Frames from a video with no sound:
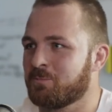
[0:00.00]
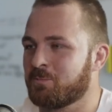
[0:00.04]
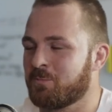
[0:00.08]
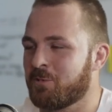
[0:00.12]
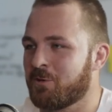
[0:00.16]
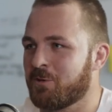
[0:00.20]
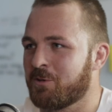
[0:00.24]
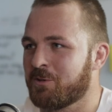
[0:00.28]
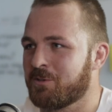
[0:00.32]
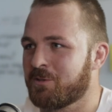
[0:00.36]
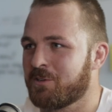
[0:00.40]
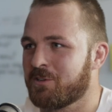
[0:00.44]

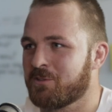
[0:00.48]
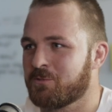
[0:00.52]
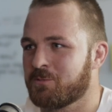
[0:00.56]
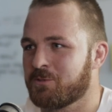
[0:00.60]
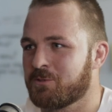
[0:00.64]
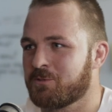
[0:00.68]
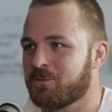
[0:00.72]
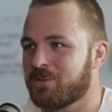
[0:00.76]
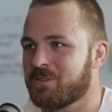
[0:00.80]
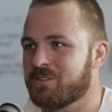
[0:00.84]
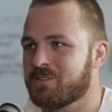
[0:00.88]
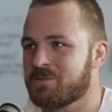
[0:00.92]
prioritise
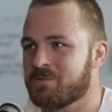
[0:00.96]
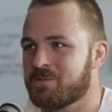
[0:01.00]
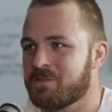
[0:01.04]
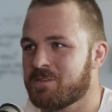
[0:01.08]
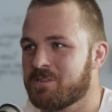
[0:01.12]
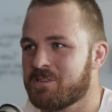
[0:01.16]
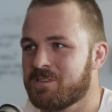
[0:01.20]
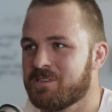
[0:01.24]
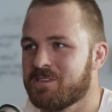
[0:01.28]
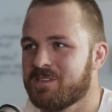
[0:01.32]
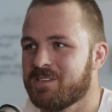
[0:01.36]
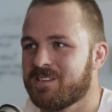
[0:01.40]
which ones I
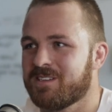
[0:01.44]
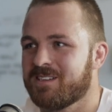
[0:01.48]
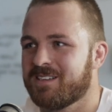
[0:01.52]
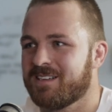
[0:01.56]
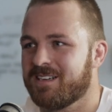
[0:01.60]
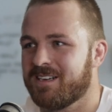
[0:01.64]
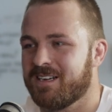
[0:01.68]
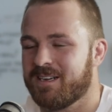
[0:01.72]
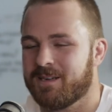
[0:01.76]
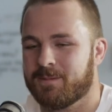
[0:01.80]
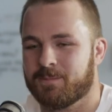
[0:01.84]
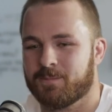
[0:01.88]
want to do.
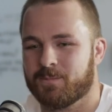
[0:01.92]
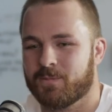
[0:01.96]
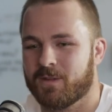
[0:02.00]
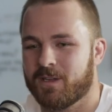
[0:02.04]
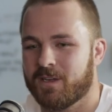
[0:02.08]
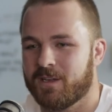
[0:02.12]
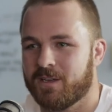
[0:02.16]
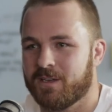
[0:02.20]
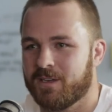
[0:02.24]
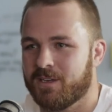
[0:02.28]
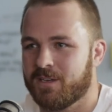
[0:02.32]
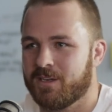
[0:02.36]

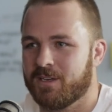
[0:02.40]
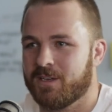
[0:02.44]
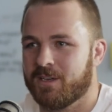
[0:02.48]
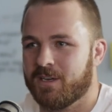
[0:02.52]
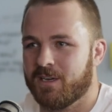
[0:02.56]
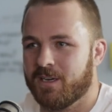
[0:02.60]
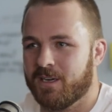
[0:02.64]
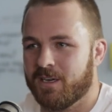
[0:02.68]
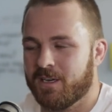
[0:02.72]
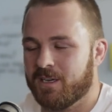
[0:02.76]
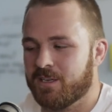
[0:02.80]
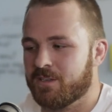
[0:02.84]

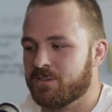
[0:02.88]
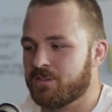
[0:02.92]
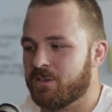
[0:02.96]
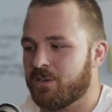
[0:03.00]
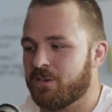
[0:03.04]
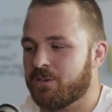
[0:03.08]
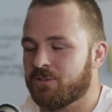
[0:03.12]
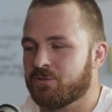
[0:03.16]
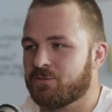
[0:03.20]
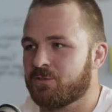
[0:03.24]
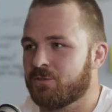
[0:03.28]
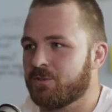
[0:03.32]

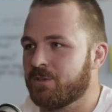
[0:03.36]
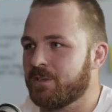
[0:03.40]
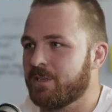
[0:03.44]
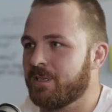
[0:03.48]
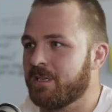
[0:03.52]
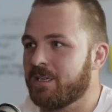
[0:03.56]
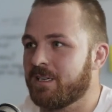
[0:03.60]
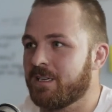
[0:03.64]
So I enjoy